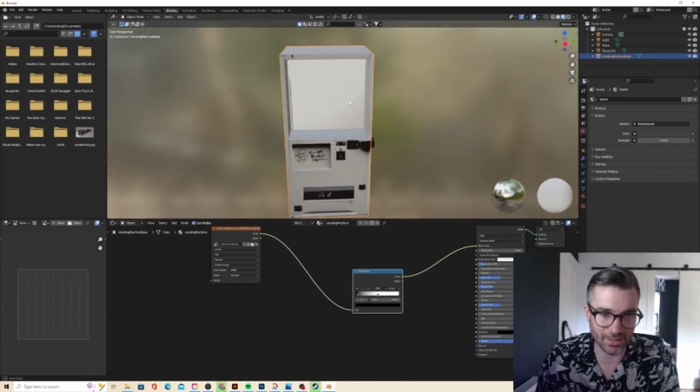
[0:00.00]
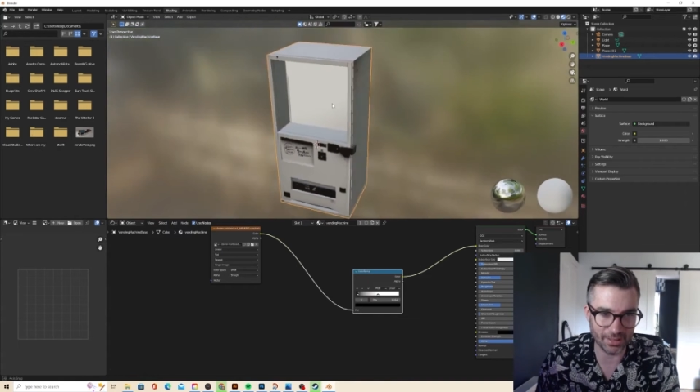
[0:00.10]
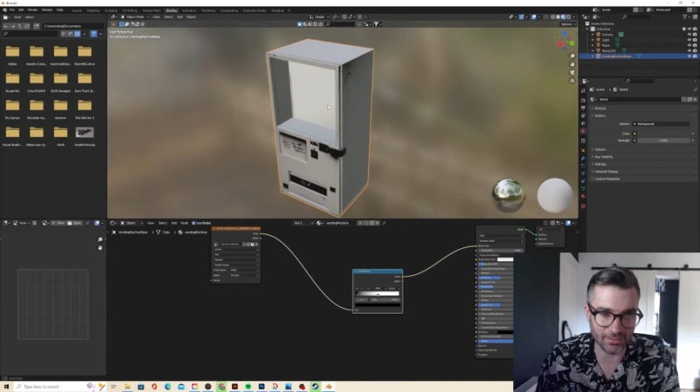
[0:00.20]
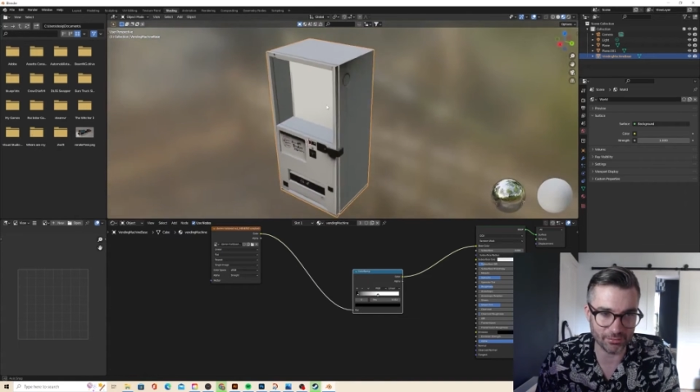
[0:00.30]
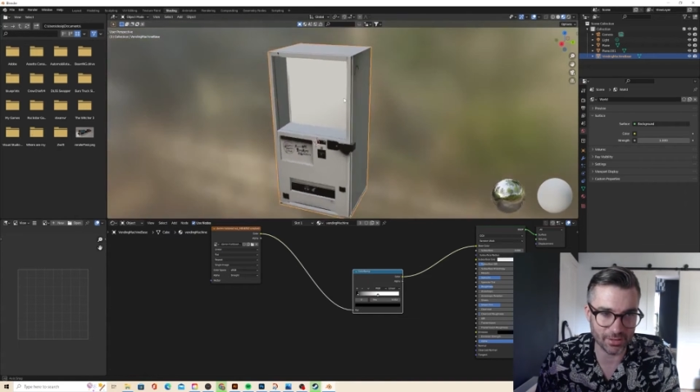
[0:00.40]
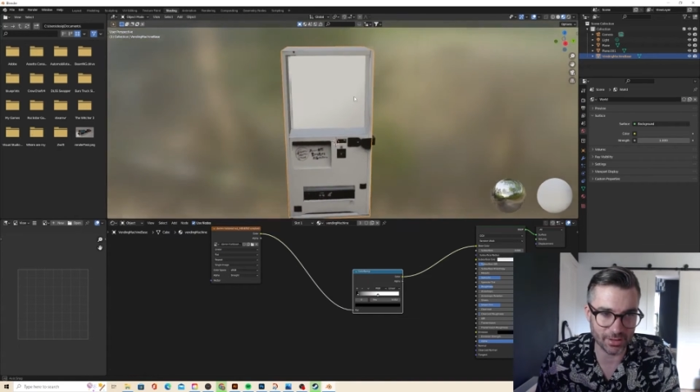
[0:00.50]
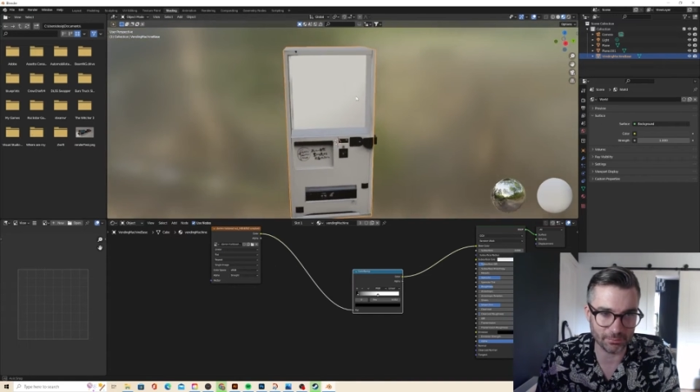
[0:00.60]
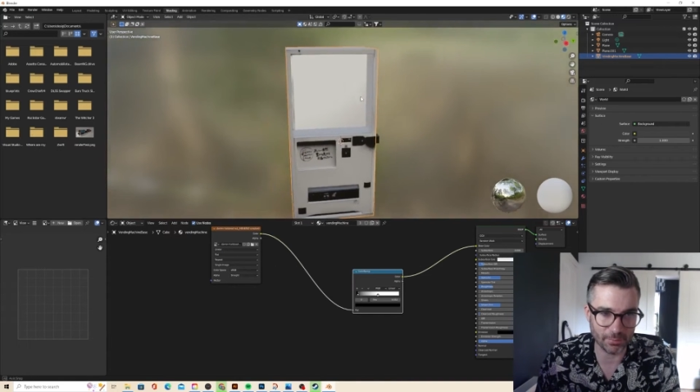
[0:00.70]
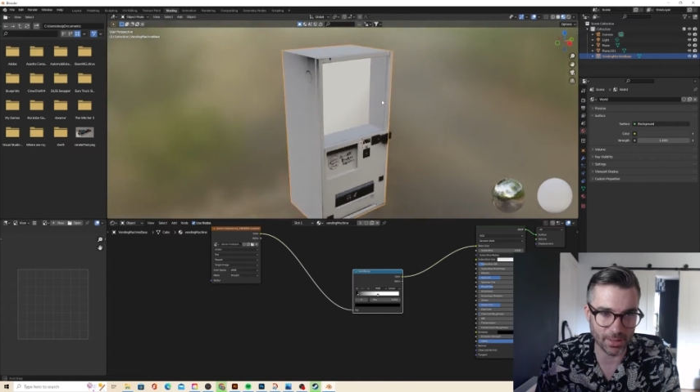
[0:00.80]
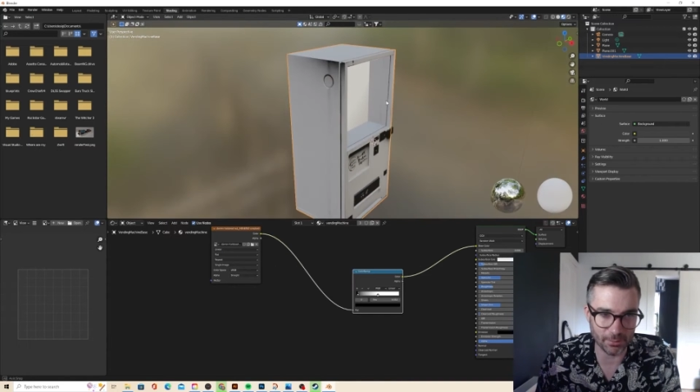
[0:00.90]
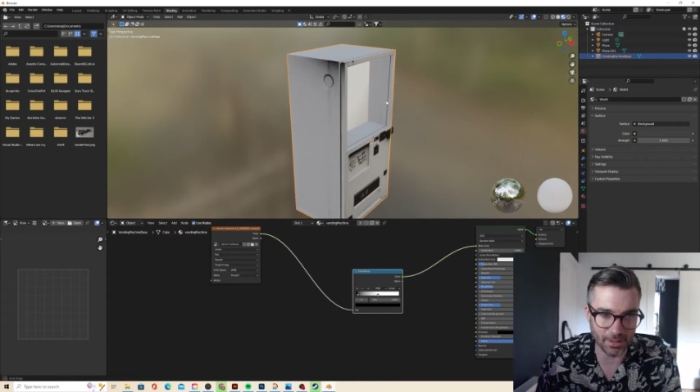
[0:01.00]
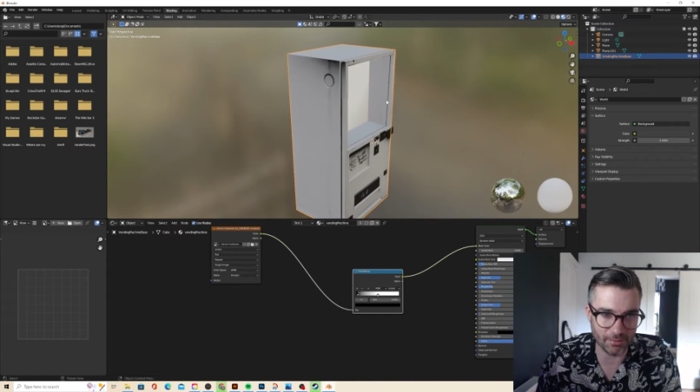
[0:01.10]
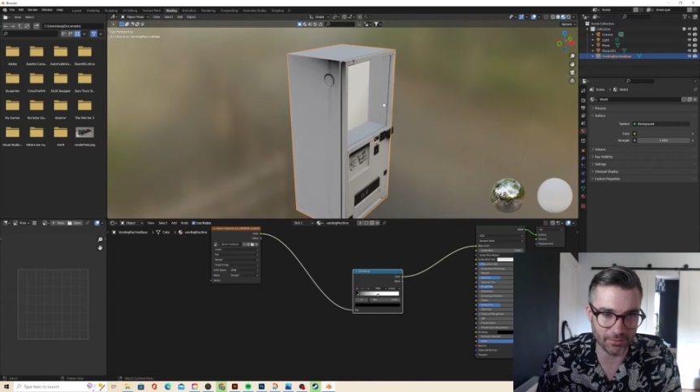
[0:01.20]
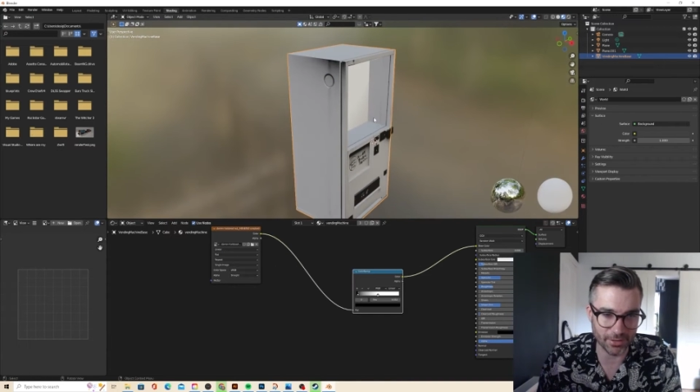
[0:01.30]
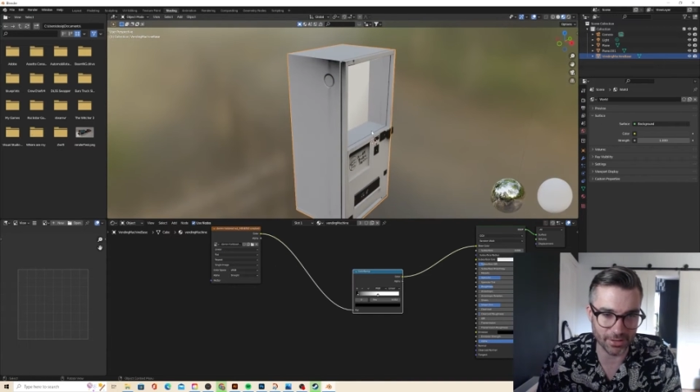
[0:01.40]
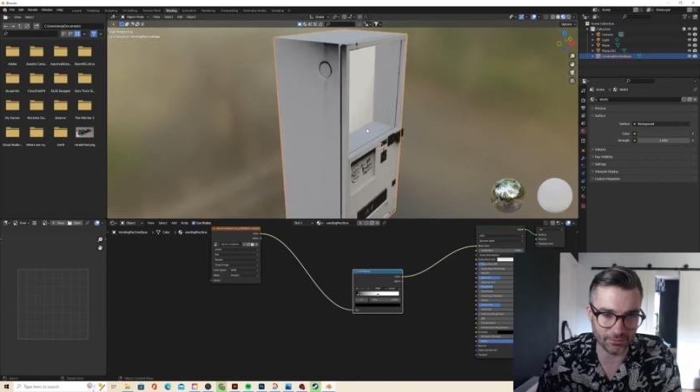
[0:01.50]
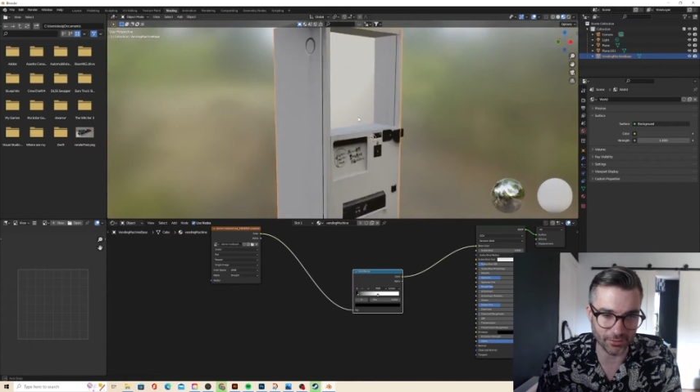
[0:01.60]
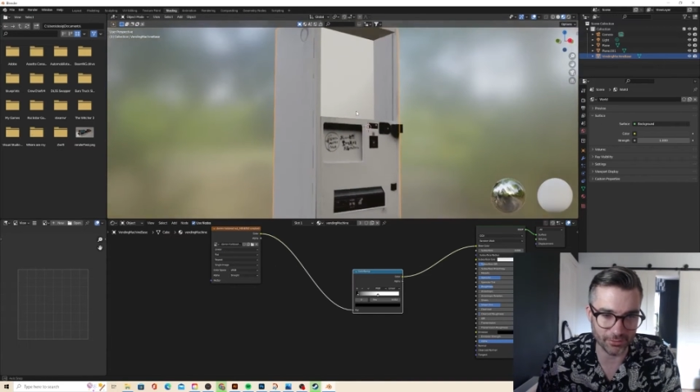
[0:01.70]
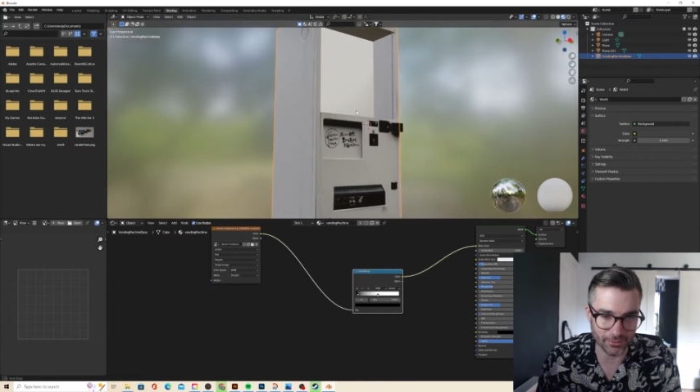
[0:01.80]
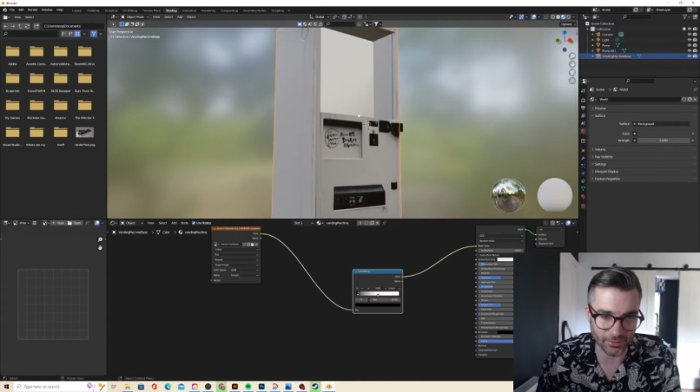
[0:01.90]
it's obviously going to pick up everything in the
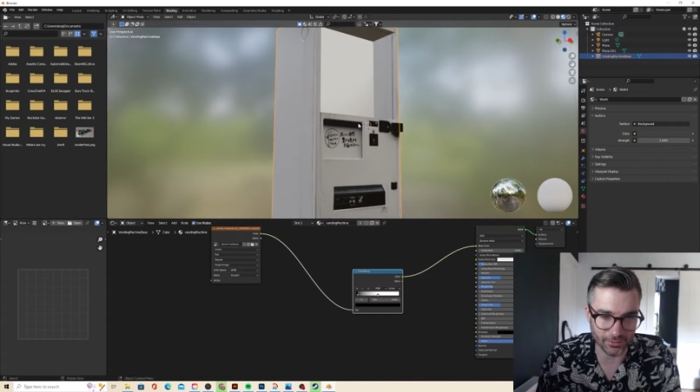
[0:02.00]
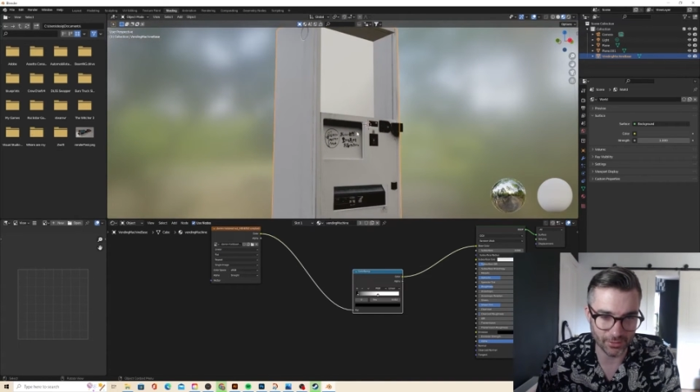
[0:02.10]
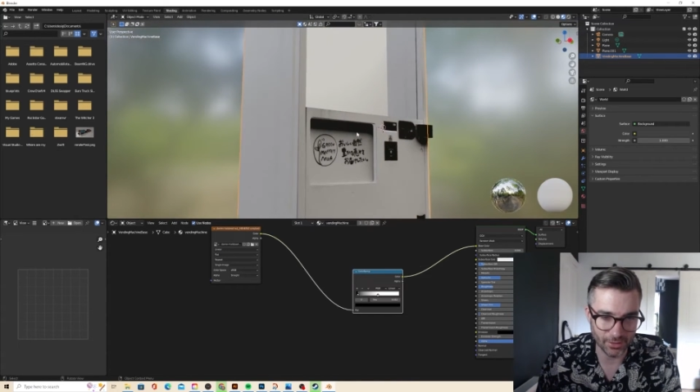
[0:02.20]
photo.